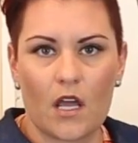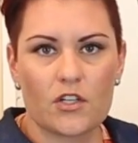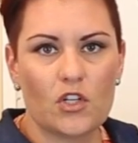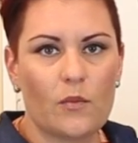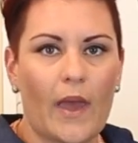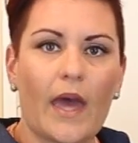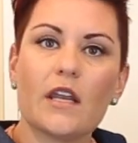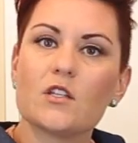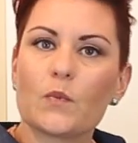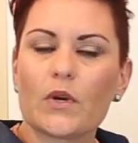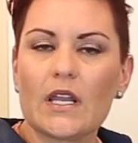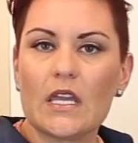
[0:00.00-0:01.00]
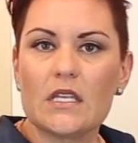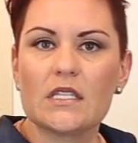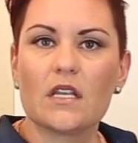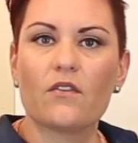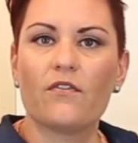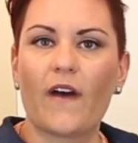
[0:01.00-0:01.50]
not too bad. It's pretty
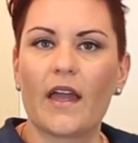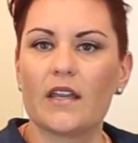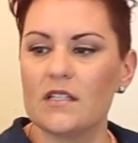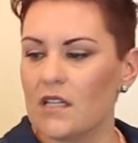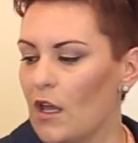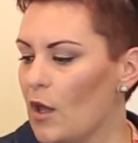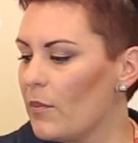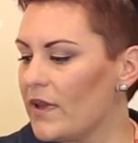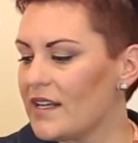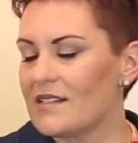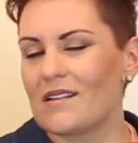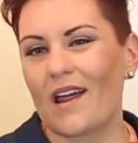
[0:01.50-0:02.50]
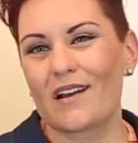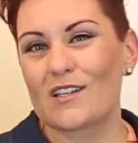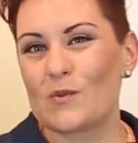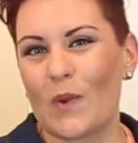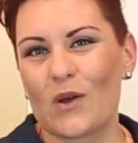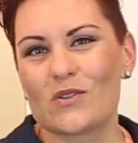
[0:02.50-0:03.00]
easy to find, but it's not
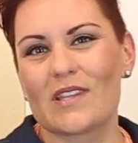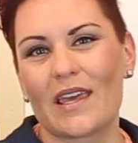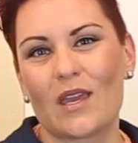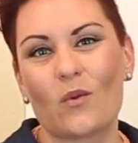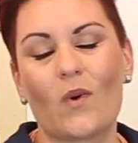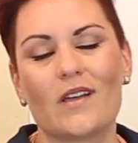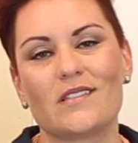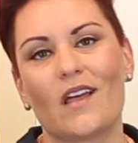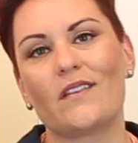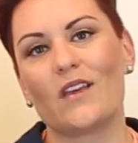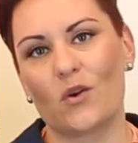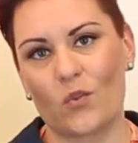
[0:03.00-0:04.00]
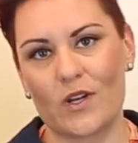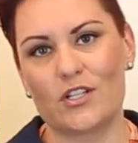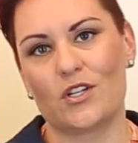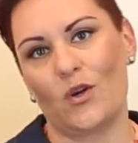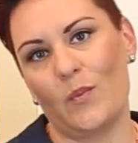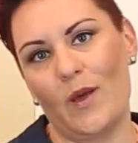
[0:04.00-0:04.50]
exposed like it was on the
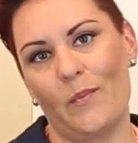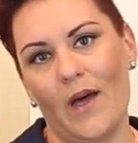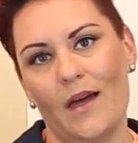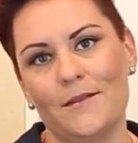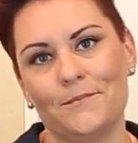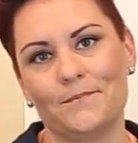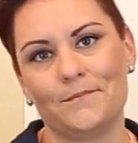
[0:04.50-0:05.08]
original Pipa.